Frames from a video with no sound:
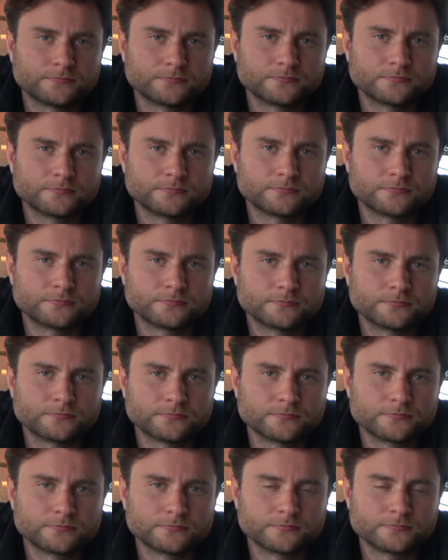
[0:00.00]

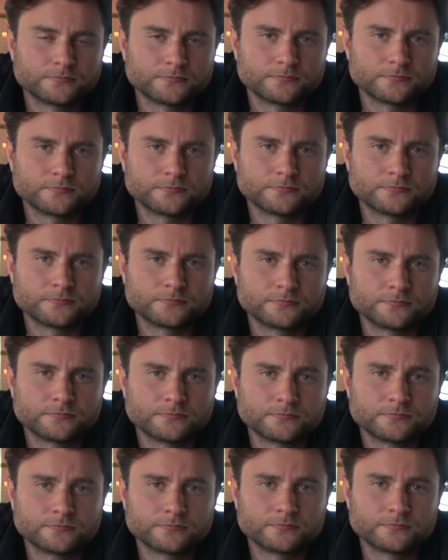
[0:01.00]

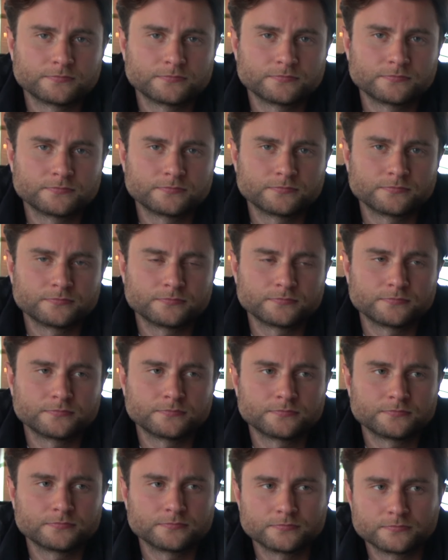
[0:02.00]

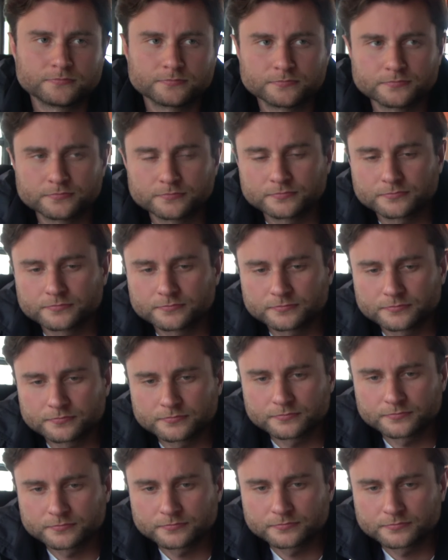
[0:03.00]

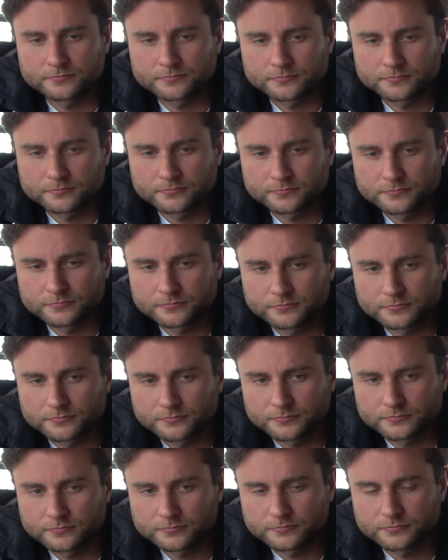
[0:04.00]

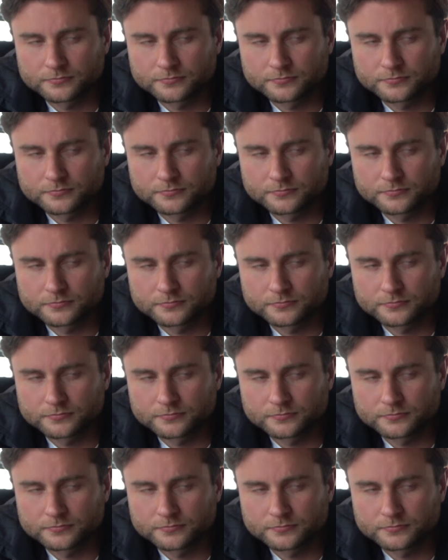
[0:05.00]
This person isn't speaking.